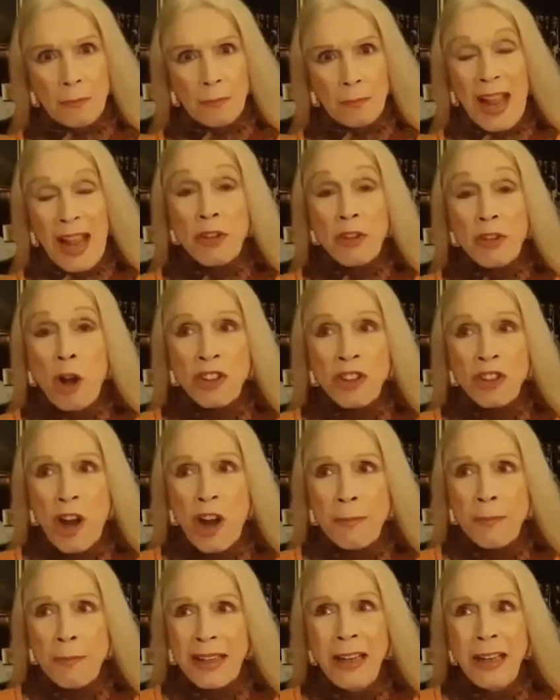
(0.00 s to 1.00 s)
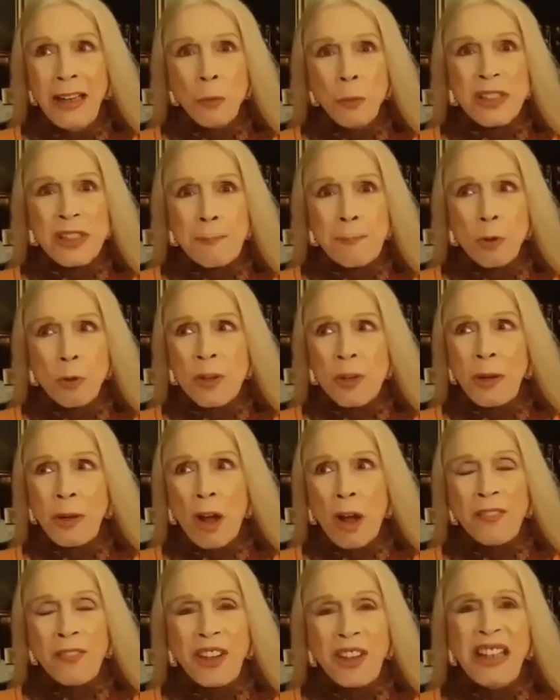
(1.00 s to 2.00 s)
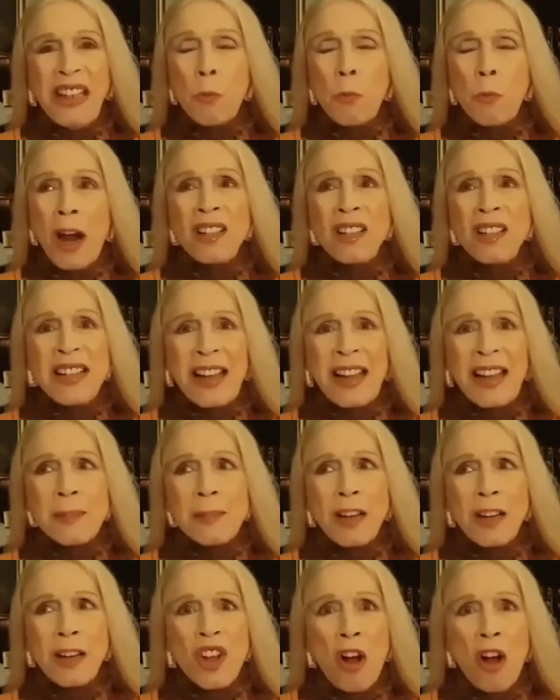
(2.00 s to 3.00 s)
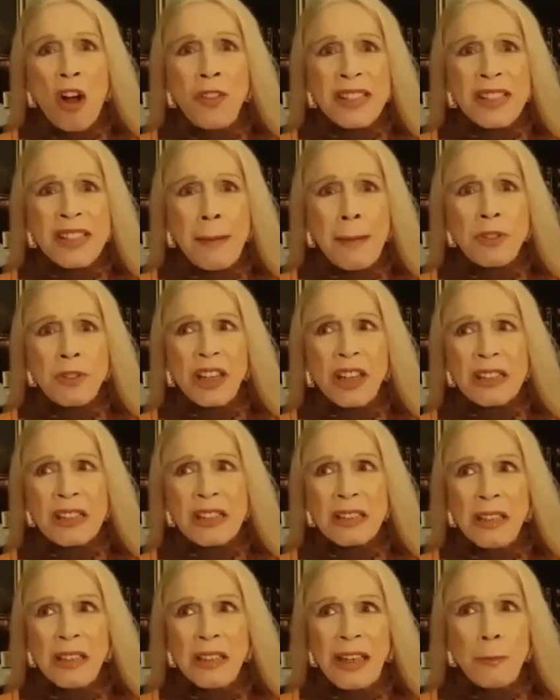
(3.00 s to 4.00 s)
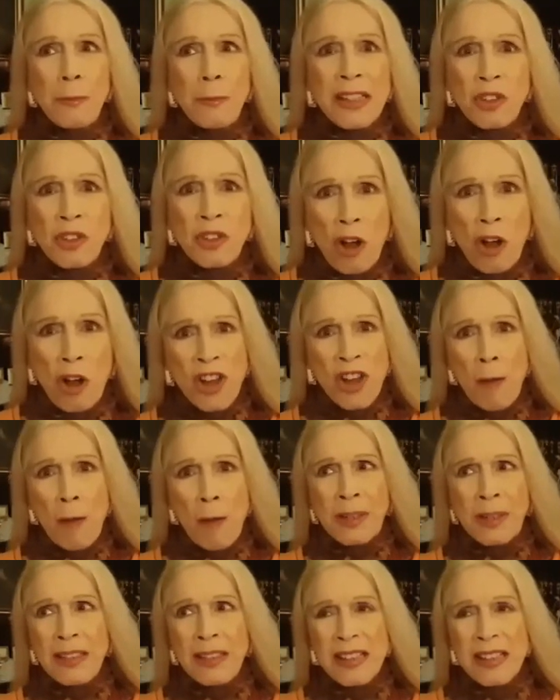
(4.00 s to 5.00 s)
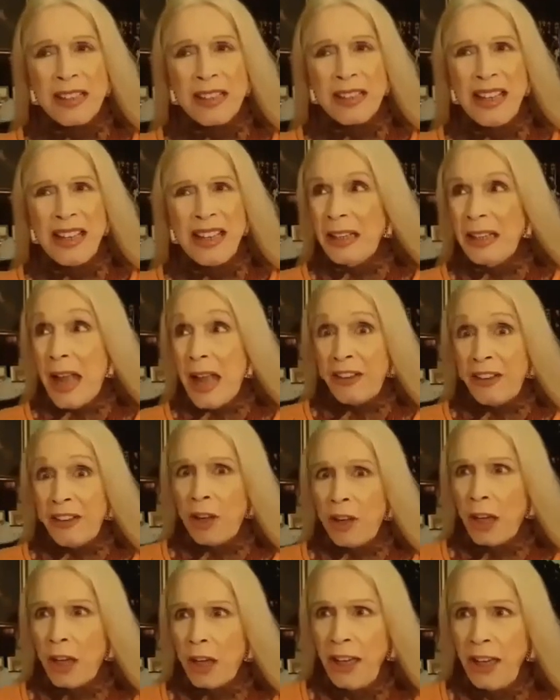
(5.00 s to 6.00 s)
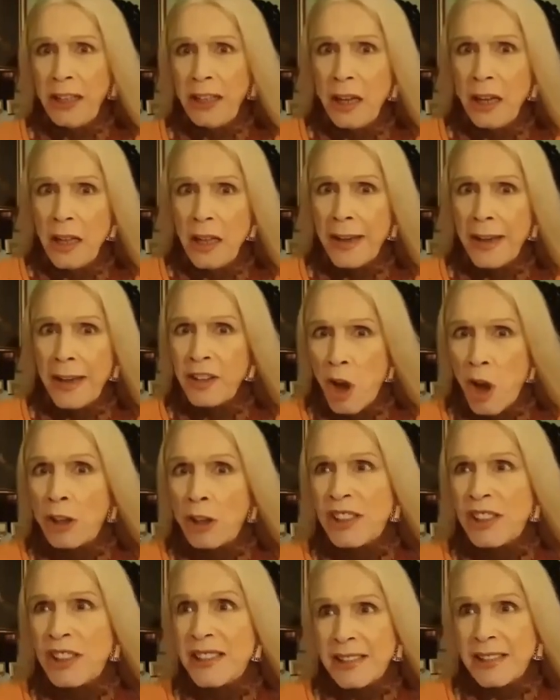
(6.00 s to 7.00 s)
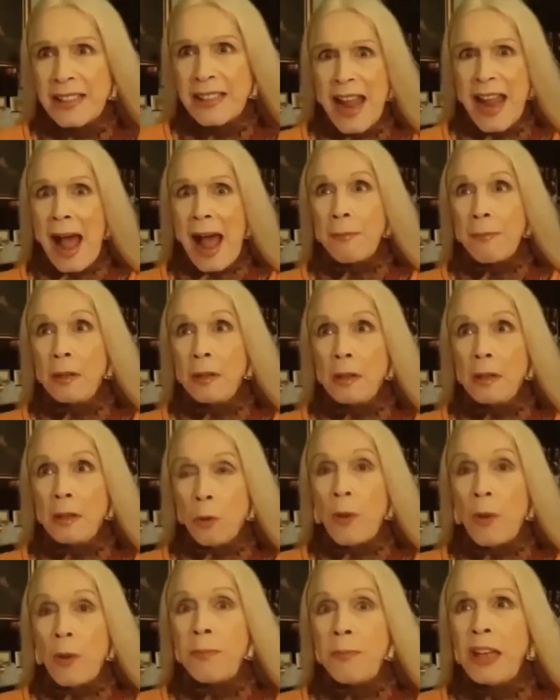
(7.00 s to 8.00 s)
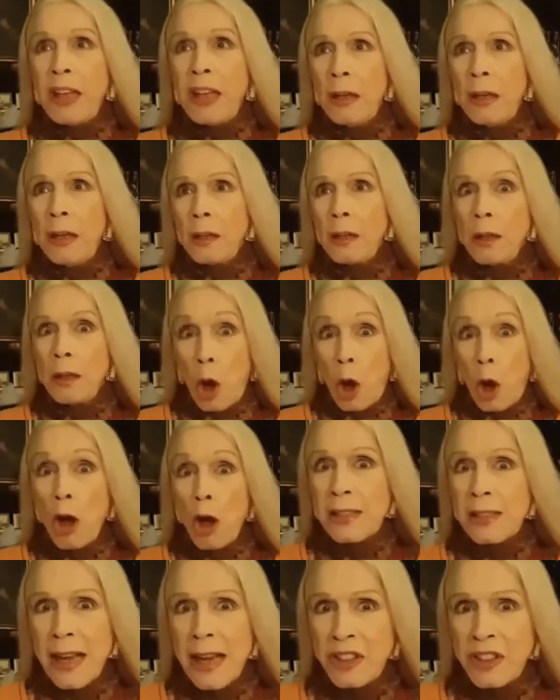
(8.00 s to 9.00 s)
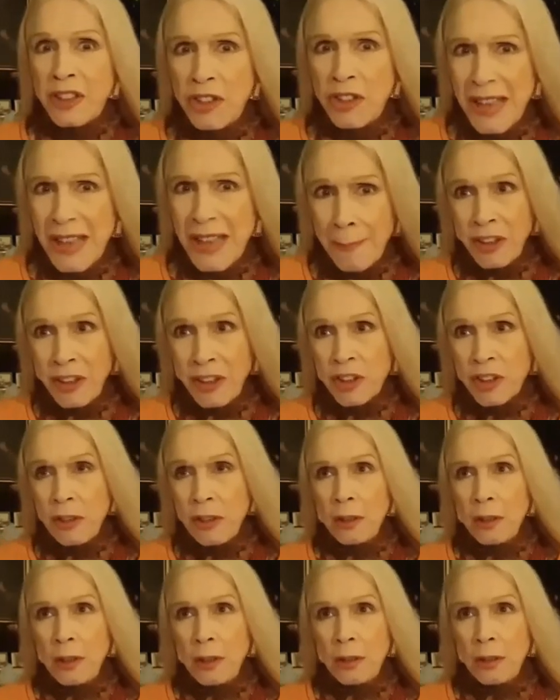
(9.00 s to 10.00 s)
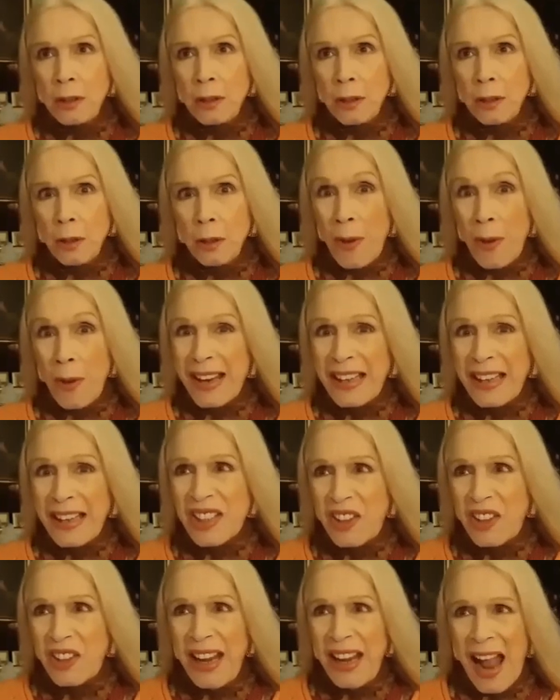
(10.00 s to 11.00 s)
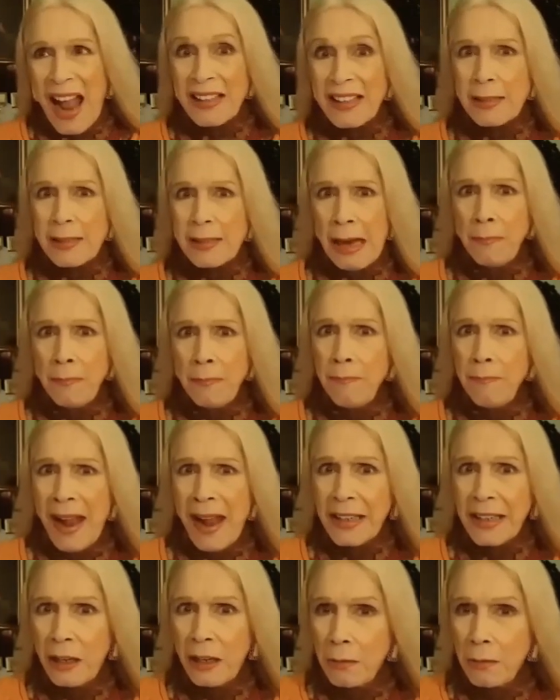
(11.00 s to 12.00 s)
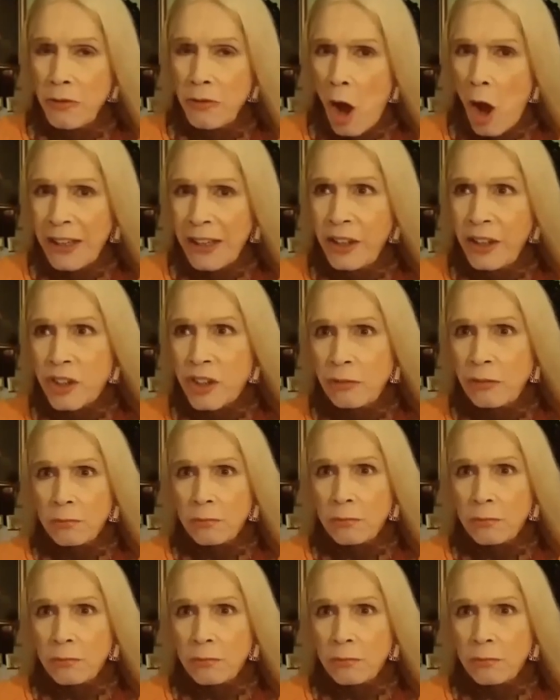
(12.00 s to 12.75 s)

And Dr. John Money was supposed to be one of the world's experts on the subject. He was at Johns Hopkins. And if he and the doctors Stam with me caused such damage, when at least they had some medical knowledge.